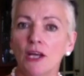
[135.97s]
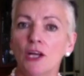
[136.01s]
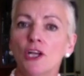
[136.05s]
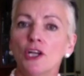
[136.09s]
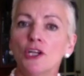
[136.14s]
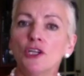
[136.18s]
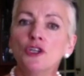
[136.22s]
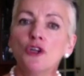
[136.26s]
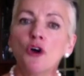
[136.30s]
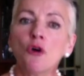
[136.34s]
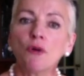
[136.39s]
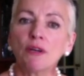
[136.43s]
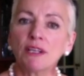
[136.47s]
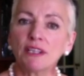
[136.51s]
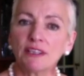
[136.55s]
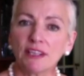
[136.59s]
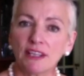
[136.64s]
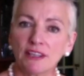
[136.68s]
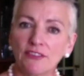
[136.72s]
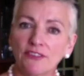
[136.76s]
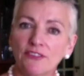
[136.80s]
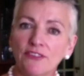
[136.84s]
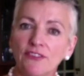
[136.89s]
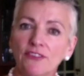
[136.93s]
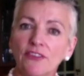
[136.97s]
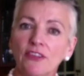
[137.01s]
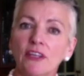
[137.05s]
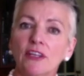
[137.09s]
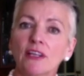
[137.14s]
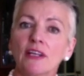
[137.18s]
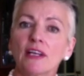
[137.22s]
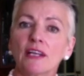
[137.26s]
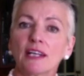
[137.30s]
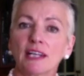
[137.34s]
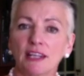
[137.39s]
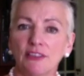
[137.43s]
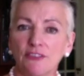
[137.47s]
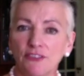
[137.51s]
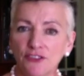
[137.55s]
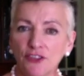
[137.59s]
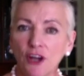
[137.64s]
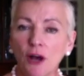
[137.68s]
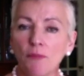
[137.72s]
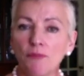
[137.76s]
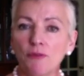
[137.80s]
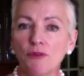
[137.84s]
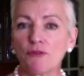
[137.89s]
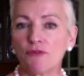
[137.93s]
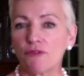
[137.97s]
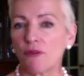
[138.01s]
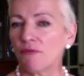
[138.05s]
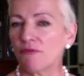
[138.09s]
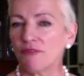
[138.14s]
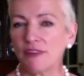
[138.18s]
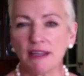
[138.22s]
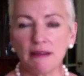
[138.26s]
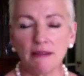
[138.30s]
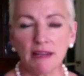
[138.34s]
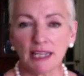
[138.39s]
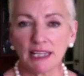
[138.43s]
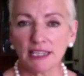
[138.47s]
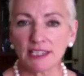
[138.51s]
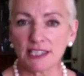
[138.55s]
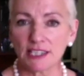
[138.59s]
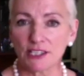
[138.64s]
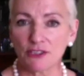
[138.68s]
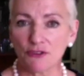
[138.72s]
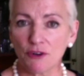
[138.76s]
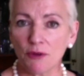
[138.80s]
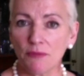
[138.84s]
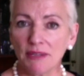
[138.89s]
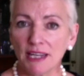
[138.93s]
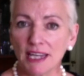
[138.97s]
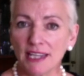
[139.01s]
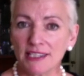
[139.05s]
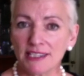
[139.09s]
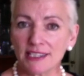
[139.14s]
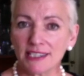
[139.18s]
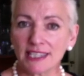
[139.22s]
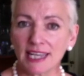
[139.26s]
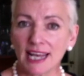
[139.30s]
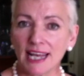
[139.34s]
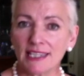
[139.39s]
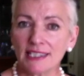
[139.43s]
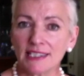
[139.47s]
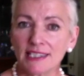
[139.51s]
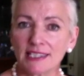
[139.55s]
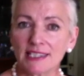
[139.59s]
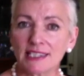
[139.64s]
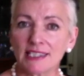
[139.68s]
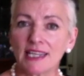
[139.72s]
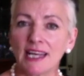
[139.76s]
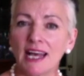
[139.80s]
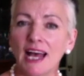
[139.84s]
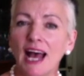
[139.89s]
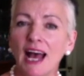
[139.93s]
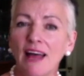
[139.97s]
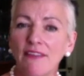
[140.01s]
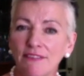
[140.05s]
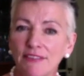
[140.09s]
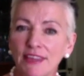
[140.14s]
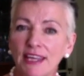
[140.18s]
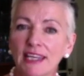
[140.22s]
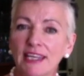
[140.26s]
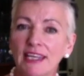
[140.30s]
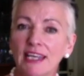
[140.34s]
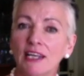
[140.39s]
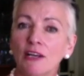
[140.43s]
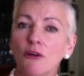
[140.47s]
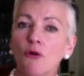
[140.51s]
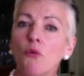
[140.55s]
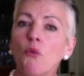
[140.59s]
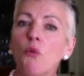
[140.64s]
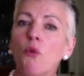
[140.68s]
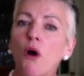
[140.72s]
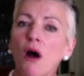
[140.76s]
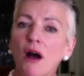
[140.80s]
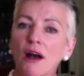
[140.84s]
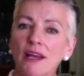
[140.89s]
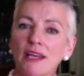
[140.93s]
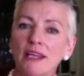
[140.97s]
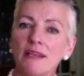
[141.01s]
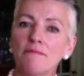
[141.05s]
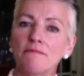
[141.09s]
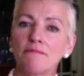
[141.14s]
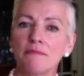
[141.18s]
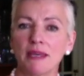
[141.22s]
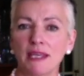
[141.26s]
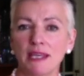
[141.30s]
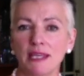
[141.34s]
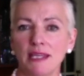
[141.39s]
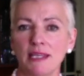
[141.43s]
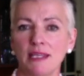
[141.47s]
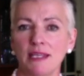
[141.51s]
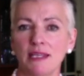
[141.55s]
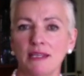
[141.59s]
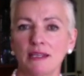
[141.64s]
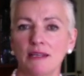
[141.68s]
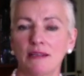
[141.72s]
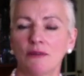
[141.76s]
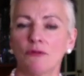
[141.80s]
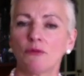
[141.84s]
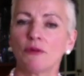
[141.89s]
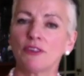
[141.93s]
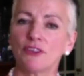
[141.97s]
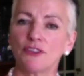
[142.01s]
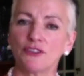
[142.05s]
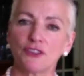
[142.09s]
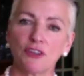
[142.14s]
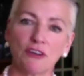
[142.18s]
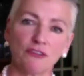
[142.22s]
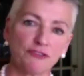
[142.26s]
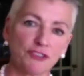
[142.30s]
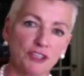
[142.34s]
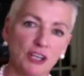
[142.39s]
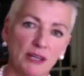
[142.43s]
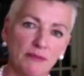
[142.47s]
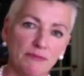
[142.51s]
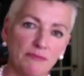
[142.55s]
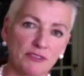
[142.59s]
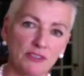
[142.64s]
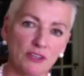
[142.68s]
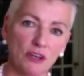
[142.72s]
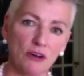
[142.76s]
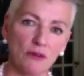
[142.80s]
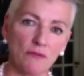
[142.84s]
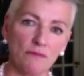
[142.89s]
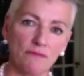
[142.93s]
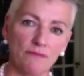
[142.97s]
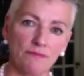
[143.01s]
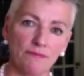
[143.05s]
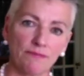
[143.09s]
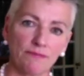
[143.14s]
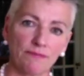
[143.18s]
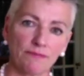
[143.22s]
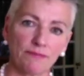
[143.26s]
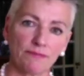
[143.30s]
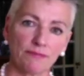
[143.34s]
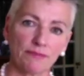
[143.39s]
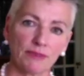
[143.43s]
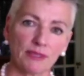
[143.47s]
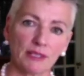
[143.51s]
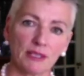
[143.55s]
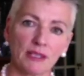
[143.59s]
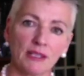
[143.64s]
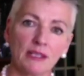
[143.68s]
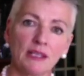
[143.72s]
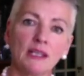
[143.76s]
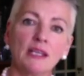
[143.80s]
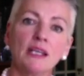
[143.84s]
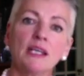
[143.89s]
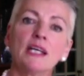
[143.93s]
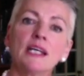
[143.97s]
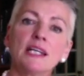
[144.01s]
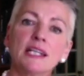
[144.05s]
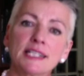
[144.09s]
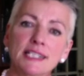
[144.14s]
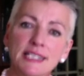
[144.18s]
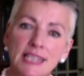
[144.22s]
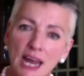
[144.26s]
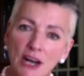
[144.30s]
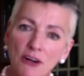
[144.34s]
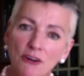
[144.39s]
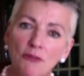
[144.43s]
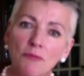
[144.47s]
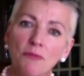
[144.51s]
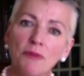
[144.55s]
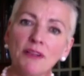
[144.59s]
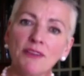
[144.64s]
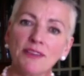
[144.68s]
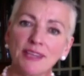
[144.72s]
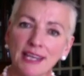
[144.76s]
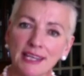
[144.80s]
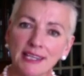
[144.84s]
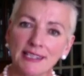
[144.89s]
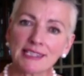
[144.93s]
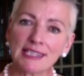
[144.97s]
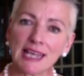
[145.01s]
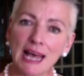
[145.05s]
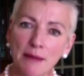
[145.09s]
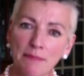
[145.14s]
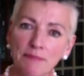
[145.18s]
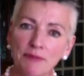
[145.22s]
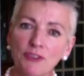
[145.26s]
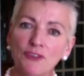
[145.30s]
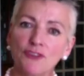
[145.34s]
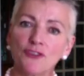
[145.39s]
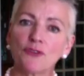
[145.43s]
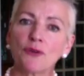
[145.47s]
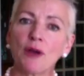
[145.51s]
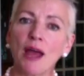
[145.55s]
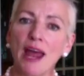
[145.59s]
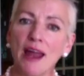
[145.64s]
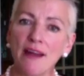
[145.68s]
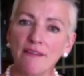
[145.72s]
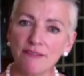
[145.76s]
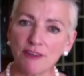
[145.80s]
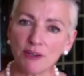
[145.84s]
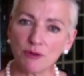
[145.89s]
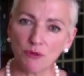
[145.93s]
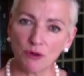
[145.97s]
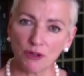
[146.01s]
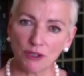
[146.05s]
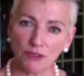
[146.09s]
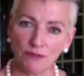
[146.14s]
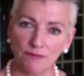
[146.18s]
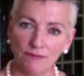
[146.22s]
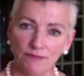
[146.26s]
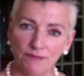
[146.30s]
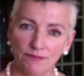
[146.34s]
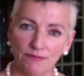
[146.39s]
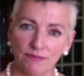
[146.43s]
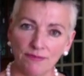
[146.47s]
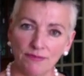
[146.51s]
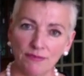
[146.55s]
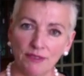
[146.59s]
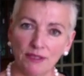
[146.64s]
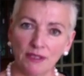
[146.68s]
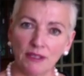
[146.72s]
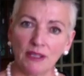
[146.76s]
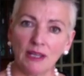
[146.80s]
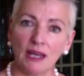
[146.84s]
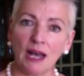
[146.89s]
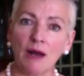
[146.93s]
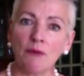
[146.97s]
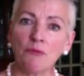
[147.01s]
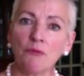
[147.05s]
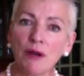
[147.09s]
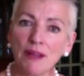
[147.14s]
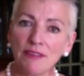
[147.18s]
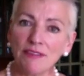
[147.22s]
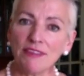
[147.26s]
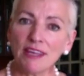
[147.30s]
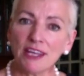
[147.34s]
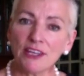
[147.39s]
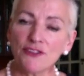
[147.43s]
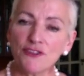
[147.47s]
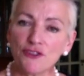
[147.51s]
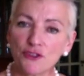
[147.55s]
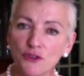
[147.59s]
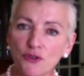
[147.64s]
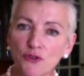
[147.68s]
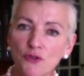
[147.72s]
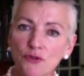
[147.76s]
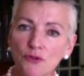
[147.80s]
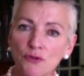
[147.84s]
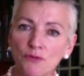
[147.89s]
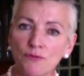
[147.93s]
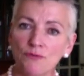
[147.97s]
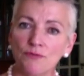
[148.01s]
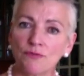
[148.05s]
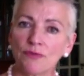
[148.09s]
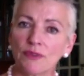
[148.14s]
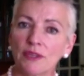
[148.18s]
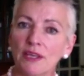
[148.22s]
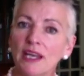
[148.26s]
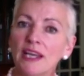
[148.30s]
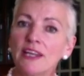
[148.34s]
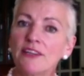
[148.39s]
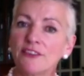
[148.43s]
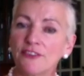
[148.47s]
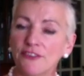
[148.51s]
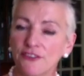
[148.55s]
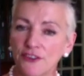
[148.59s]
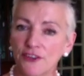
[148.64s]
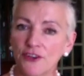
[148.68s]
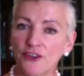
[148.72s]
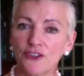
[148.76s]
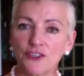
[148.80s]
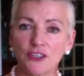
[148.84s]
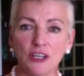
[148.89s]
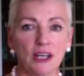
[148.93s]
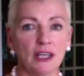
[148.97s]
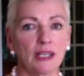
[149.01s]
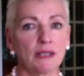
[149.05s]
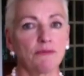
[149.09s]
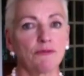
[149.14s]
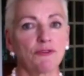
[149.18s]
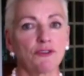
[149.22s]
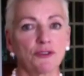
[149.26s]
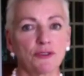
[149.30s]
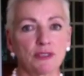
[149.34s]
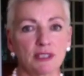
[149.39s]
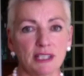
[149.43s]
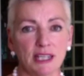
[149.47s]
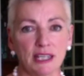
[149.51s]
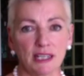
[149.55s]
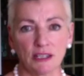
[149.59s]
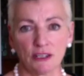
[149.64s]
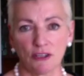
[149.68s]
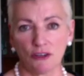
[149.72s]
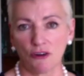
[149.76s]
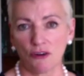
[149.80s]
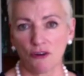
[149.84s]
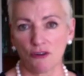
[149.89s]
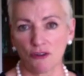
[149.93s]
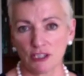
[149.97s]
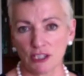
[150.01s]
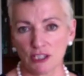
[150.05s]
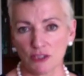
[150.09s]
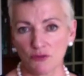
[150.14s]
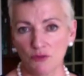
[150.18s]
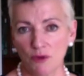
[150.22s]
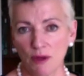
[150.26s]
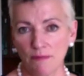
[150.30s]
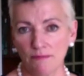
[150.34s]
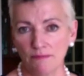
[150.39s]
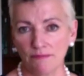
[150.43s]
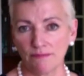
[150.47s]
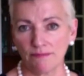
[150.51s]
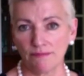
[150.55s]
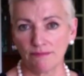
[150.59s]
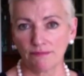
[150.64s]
Knowing this can stop you from feeling discriminated against and thinking, why me, when the tough times come? Terrible things happen to everyone, and when they do, it is their time to sink or swim.